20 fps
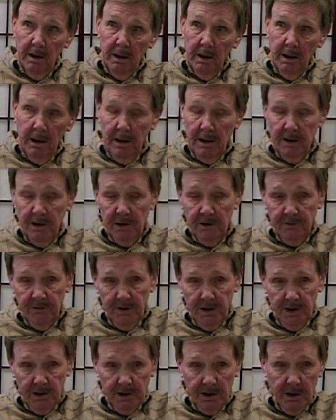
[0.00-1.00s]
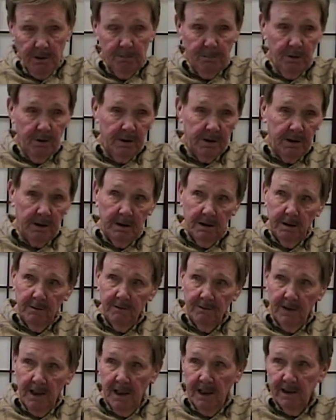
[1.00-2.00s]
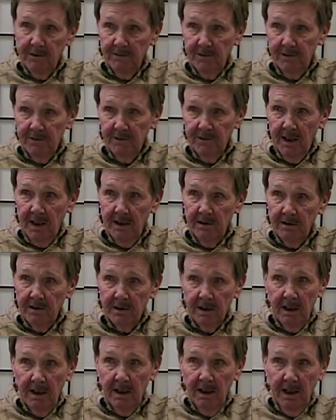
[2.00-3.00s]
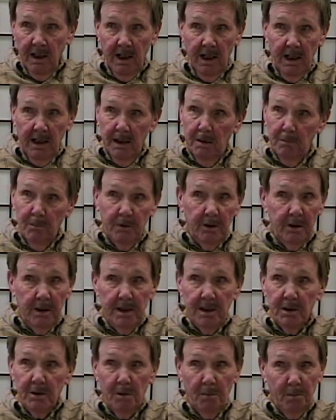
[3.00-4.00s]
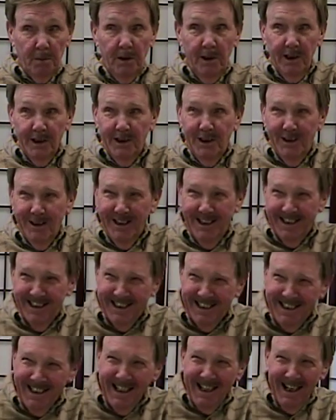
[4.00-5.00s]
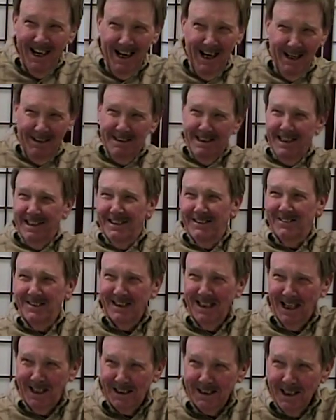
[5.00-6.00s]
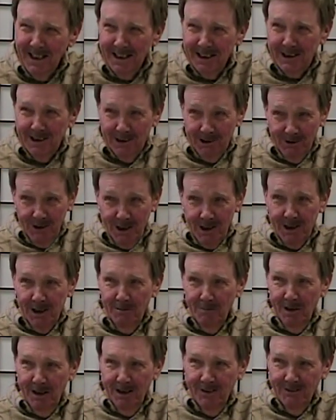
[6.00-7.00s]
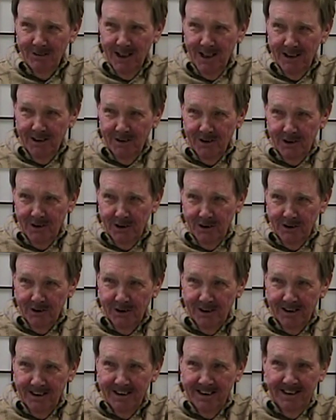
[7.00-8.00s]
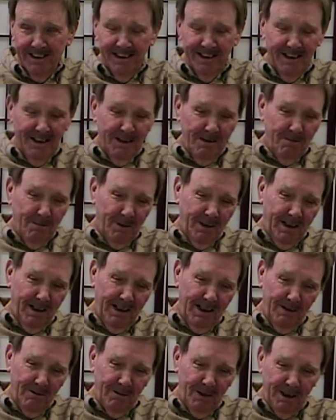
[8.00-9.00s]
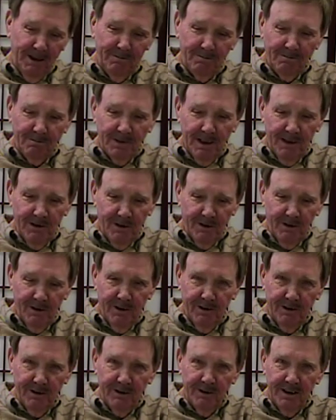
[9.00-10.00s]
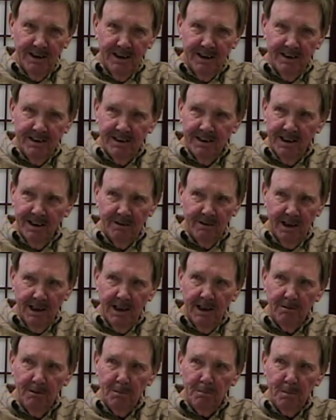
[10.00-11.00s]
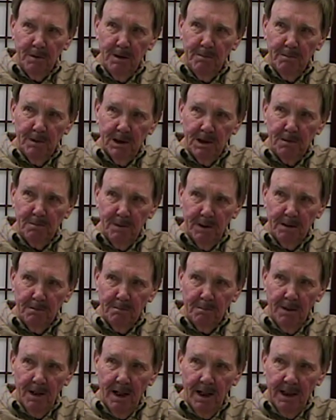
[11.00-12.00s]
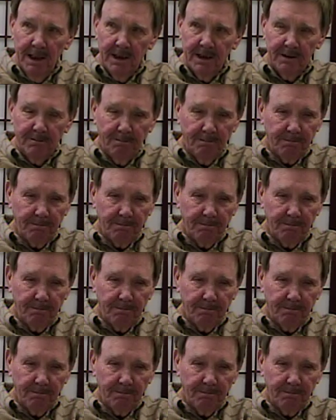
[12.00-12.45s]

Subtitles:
And I just finished that book, Flag of Our Fathers, and the Marines were pretty good at giving out Congressional Medal of Honors too. But anyway, so the 3rd did see them, and they were pretty much spit and polish.